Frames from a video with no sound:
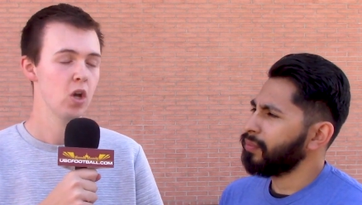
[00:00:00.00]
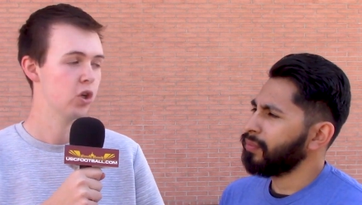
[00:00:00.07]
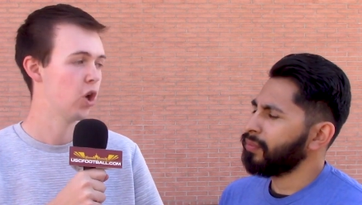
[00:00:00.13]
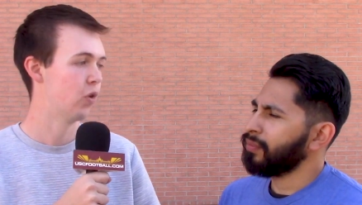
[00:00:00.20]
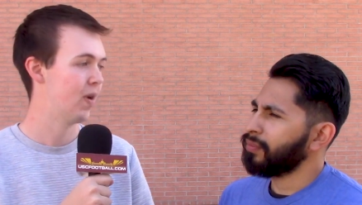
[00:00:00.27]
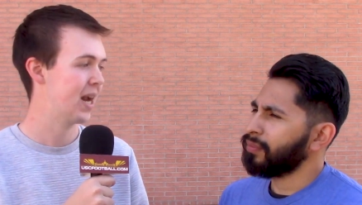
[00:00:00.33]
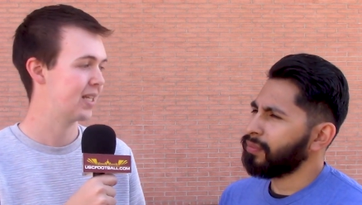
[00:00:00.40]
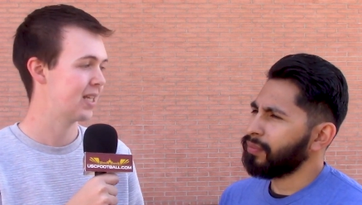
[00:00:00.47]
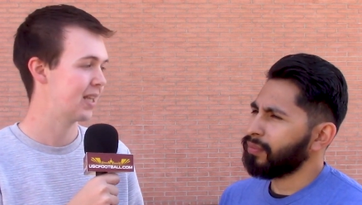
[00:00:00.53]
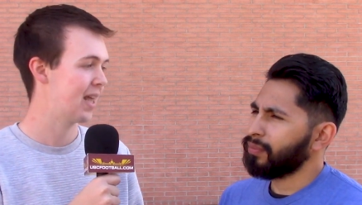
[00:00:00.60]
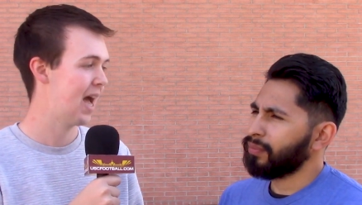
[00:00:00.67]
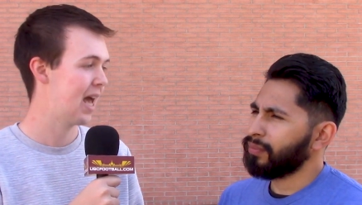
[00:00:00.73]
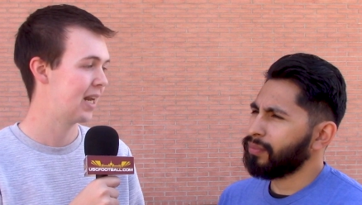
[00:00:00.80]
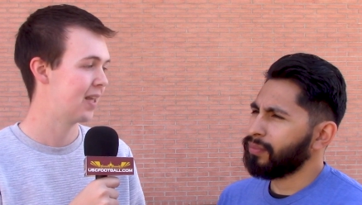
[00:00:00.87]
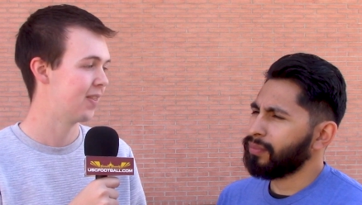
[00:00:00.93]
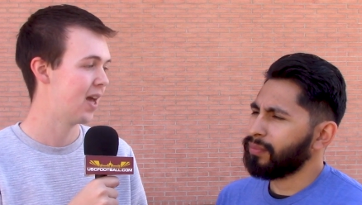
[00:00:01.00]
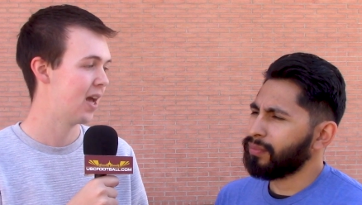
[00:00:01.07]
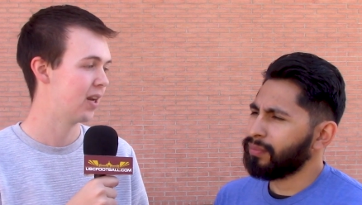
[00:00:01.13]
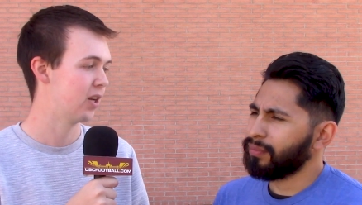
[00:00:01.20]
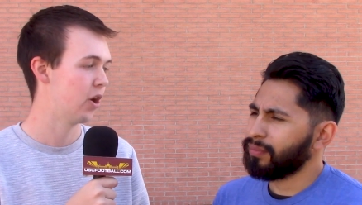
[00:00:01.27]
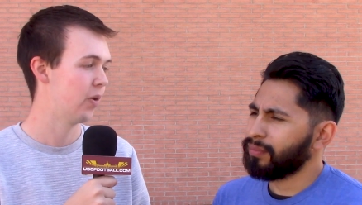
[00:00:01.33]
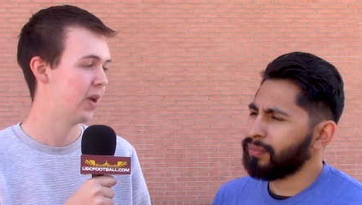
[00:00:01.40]
Speaker 1: correcting that, and that,
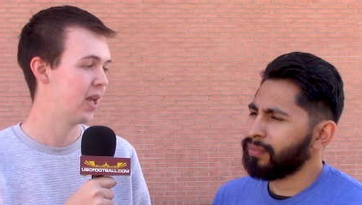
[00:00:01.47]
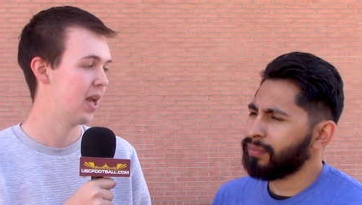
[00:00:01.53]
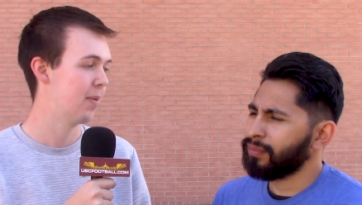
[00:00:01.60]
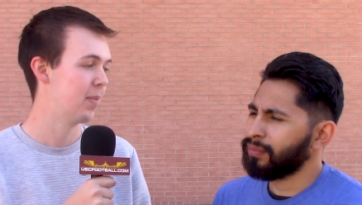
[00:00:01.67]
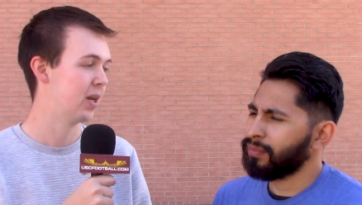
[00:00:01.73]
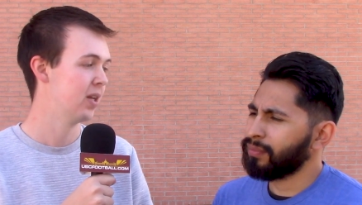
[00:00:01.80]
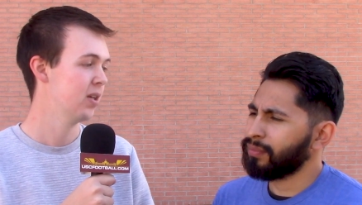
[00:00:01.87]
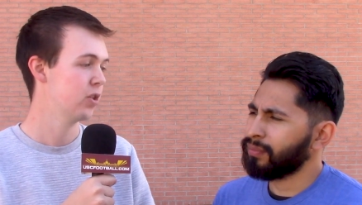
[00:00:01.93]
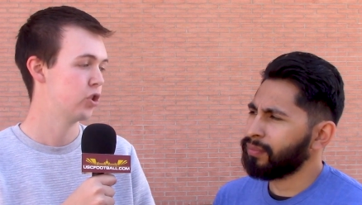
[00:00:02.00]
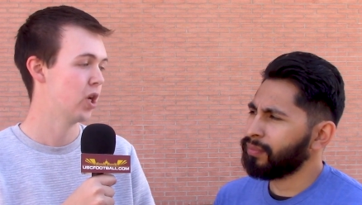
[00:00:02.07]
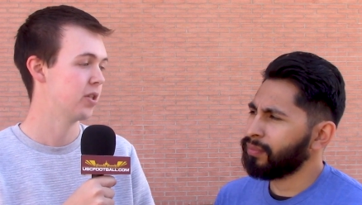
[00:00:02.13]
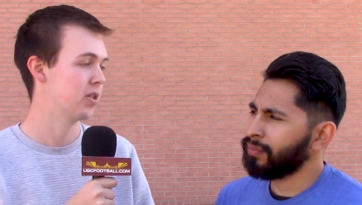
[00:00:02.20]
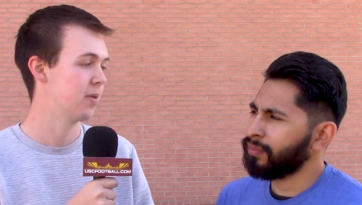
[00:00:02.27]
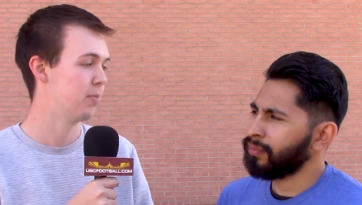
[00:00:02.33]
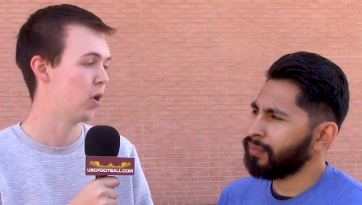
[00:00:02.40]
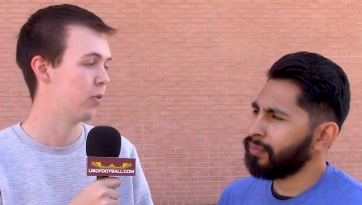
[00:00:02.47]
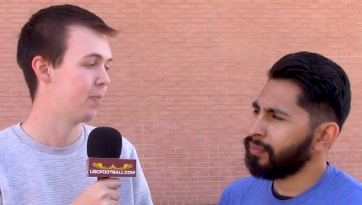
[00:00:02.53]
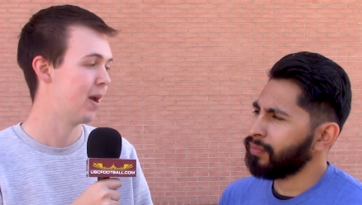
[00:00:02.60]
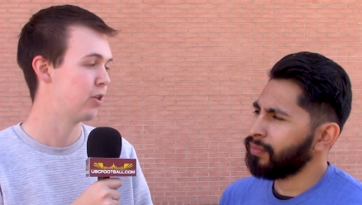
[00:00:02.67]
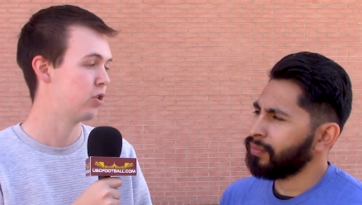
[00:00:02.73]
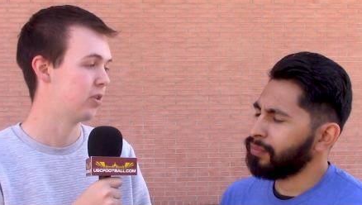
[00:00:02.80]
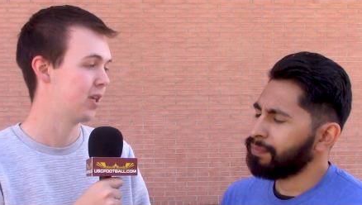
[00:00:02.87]
you know, him and Justin both
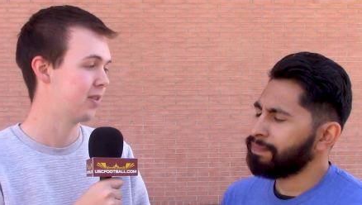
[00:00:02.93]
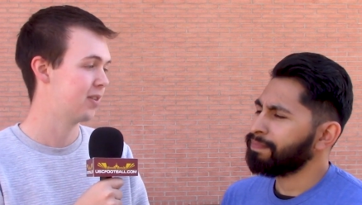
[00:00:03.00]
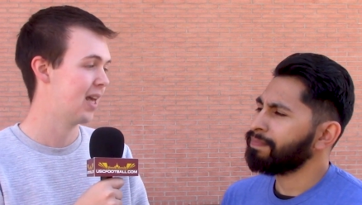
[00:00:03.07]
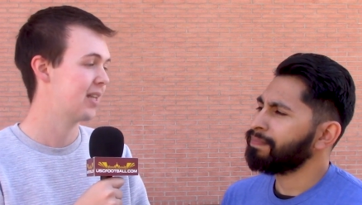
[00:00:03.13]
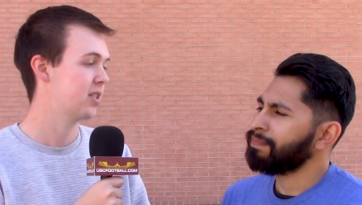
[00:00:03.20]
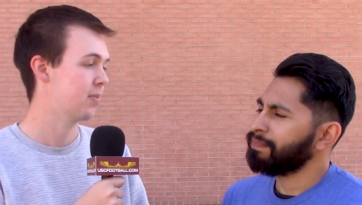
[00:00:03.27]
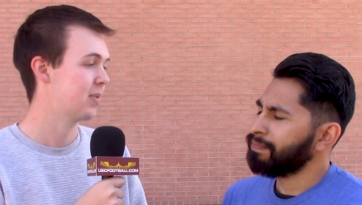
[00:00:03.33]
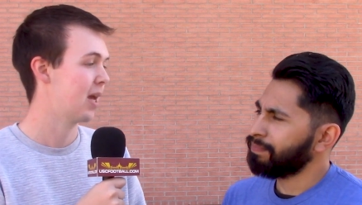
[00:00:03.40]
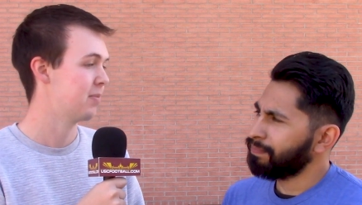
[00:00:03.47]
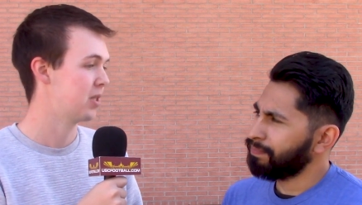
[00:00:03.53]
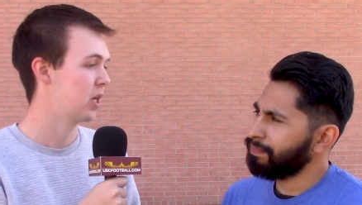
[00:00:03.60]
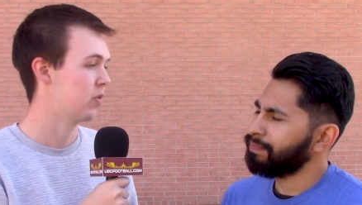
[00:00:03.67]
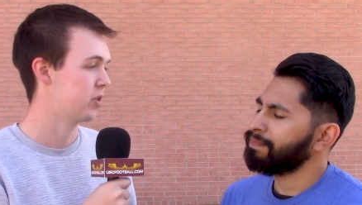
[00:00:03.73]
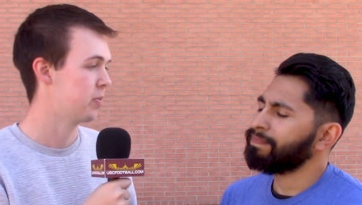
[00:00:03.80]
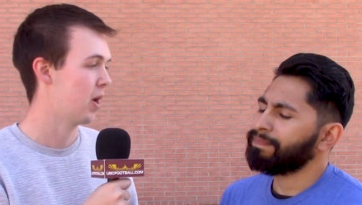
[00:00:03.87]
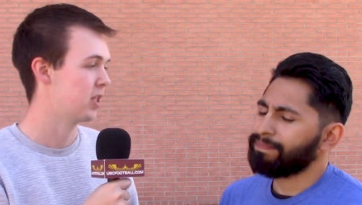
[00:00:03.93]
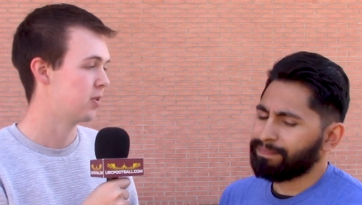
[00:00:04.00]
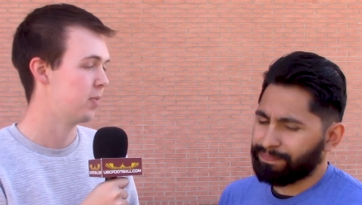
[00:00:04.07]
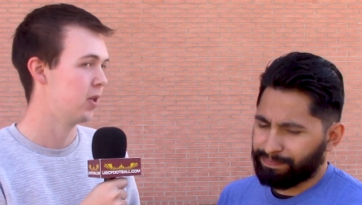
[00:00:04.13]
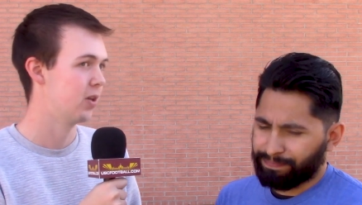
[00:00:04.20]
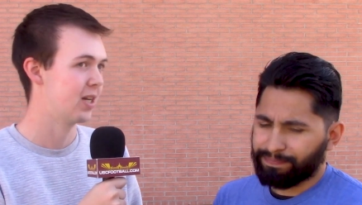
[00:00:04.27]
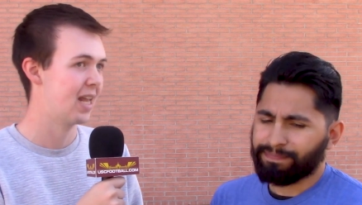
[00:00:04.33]
mentioned that that's sometimes their
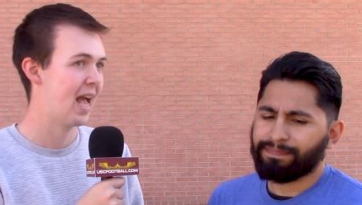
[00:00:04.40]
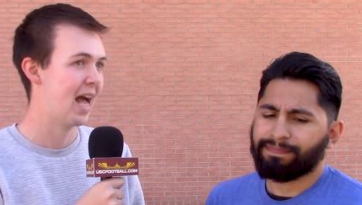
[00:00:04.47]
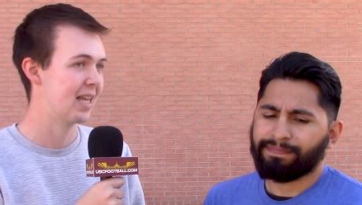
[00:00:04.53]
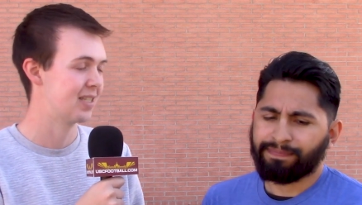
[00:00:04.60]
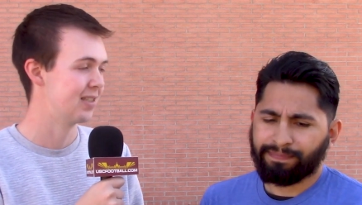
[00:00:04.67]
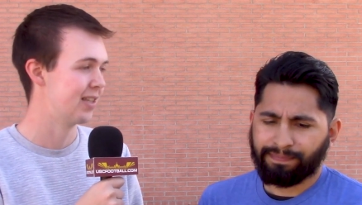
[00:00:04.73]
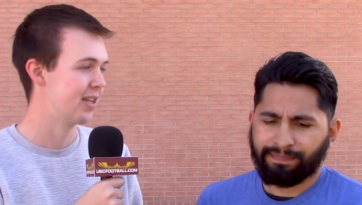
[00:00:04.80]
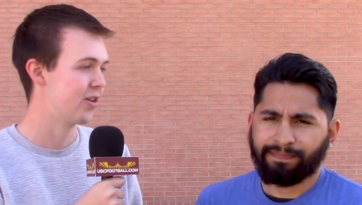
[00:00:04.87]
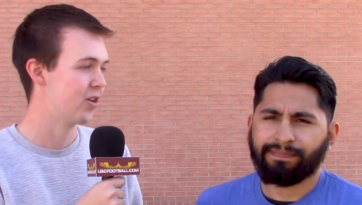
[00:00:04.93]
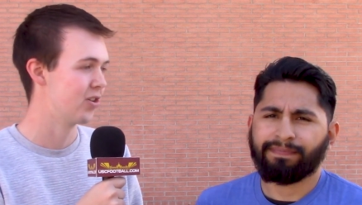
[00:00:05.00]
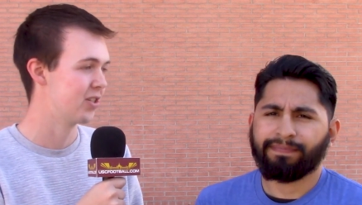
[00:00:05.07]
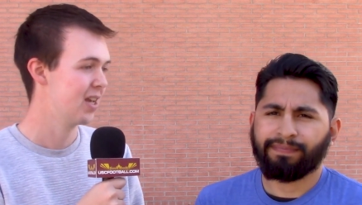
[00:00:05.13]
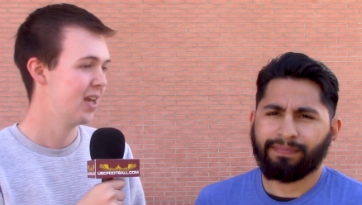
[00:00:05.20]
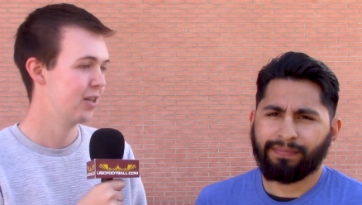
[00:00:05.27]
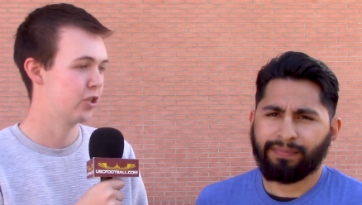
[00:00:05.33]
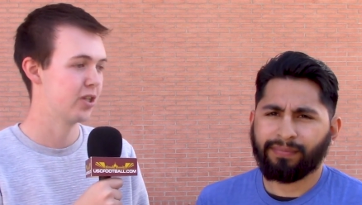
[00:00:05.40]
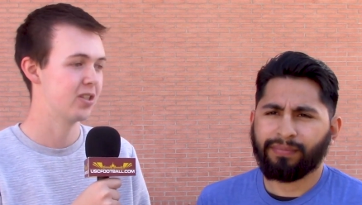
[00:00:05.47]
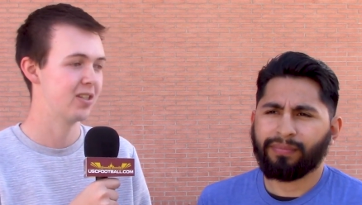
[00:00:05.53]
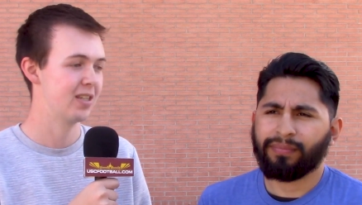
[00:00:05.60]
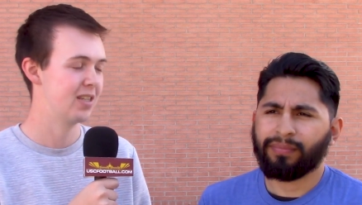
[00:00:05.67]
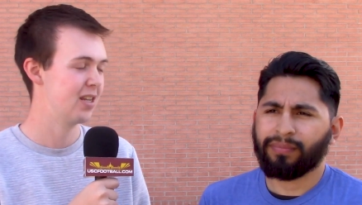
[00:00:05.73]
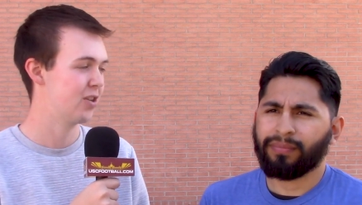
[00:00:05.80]
responsibility as leaders.
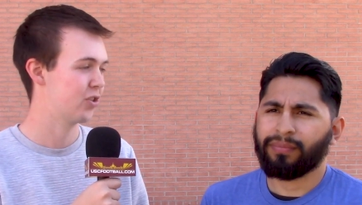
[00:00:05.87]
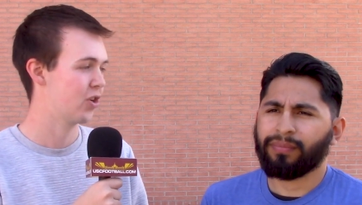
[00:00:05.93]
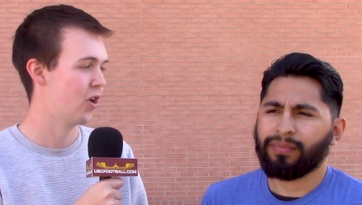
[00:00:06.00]
Justin Dedich